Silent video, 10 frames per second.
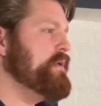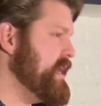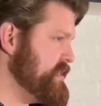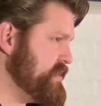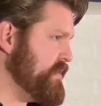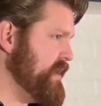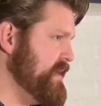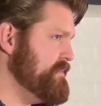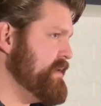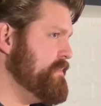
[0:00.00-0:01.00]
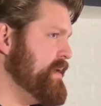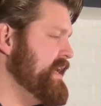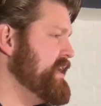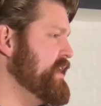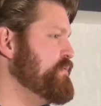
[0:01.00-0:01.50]
own ice cream,
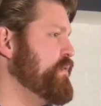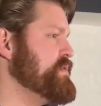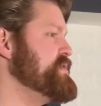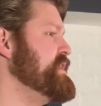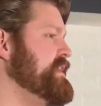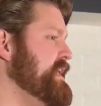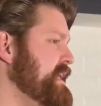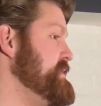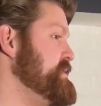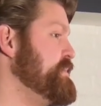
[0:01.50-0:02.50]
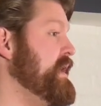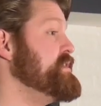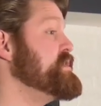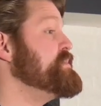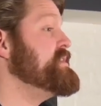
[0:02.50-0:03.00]
but unfortunately it's
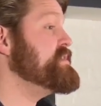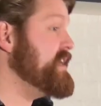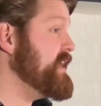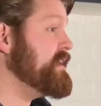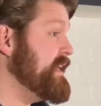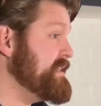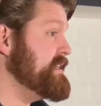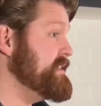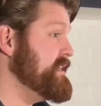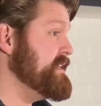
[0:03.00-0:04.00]
probably just been sitting collecting